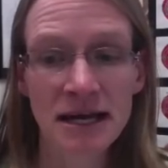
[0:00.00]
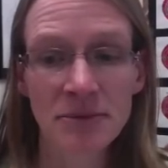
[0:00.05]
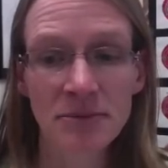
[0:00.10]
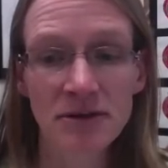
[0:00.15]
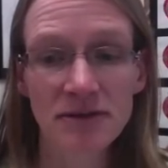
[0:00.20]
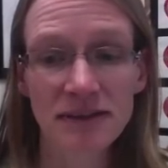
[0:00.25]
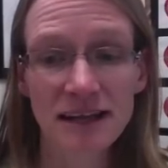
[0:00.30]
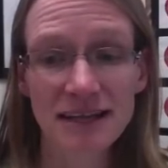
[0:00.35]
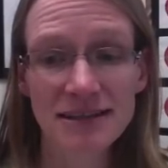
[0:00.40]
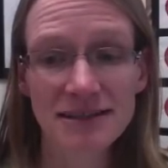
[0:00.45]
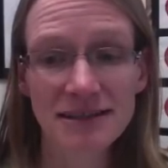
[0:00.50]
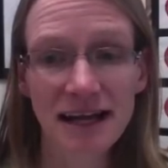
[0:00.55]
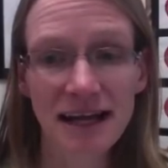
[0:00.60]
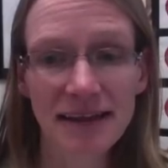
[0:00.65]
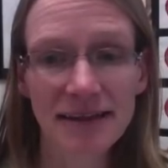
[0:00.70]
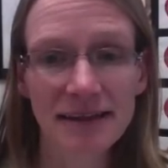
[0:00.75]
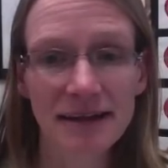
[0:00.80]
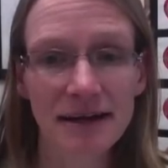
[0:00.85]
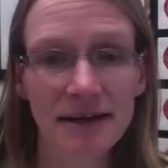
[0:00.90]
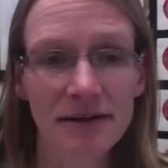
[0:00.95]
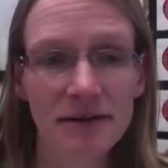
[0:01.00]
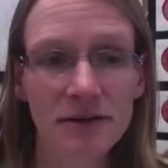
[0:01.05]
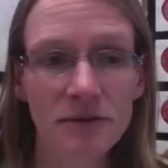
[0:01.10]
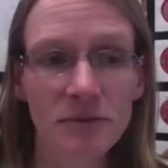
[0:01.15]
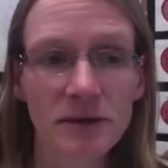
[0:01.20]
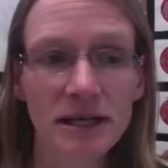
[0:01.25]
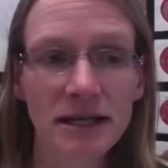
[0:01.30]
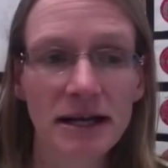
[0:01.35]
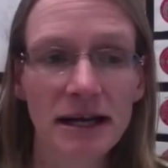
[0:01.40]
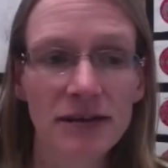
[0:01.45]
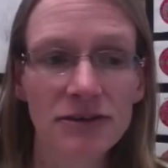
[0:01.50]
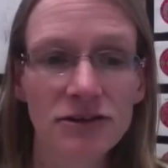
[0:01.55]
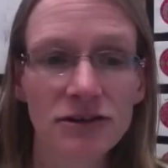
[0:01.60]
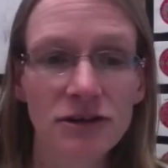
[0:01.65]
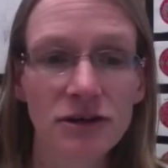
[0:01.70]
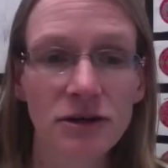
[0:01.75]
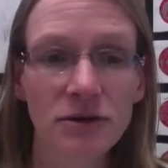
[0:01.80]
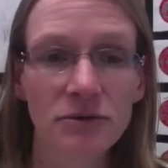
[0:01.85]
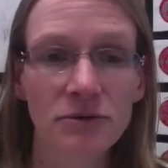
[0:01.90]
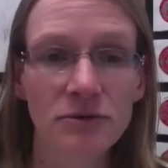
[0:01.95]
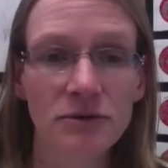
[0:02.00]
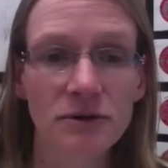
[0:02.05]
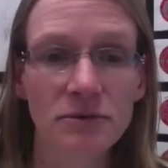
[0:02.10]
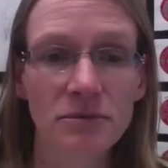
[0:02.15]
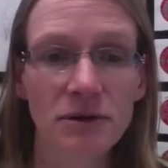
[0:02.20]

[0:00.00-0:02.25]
But if that's not there, then we can actually go through the